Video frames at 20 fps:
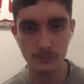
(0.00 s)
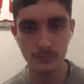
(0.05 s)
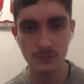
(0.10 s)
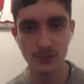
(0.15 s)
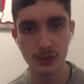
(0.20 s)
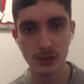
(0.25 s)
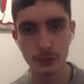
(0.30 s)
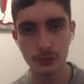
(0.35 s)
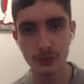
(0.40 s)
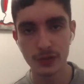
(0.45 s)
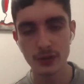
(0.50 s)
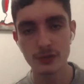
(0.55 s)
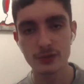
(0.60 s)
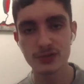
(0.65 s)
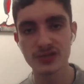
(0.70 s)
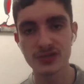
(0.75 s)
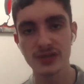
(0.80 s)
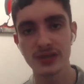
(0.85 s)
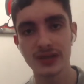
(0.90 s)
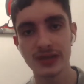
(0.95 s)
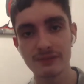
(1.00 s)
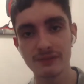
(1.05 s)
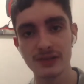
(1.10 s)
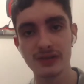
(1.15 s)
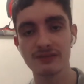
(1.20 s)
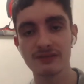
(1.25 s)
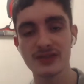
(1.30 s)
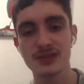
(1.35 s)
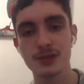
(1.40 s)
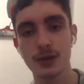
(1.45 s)
who knows, even
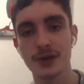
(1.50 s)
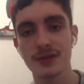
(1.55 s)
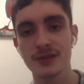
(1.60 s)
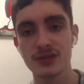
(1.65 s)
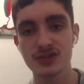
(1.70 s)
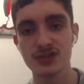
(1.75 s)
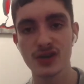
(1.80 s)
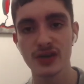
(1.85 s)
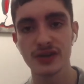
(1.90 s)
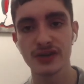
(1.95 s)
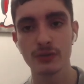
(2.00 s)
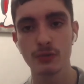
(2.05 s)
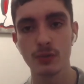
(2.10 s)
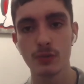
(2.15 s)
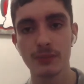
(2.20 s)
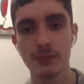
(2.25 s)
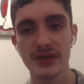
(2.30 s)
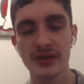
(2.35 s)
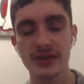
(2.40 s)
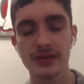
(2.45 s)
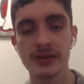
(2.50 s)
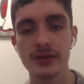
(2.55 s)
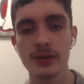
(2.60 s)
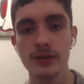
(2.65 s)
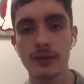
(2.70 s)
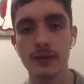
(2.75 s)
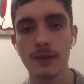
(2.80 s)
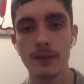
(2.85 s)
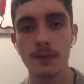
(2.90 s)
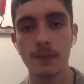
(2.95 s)
if he's not in the side, it will be
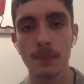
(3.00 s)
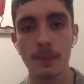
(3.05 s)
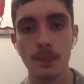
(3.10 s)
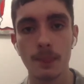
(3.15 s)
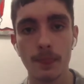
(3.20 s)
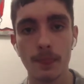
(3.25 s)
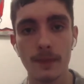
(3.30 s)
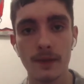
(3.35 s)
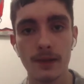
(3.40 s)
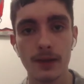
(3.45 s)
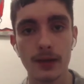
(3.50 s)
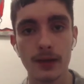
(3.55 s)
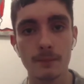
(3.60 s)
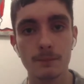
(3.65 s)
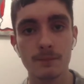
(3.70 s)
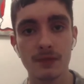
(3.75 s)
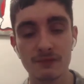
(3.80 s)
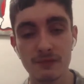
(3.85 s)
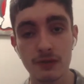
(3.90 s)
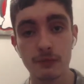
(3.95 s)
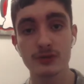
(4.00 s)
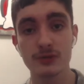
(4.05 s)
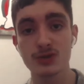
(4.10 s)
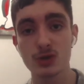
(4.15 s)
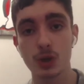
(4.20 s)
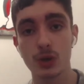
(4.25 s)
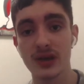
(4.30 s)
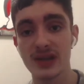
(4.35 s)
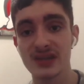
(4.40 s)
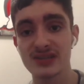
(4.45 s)
a very
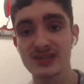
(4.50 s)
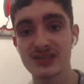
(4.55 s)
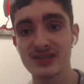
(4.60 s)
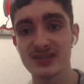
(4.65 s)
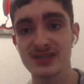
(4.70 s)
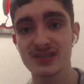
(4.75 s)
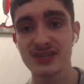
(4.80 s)
strong Leicester City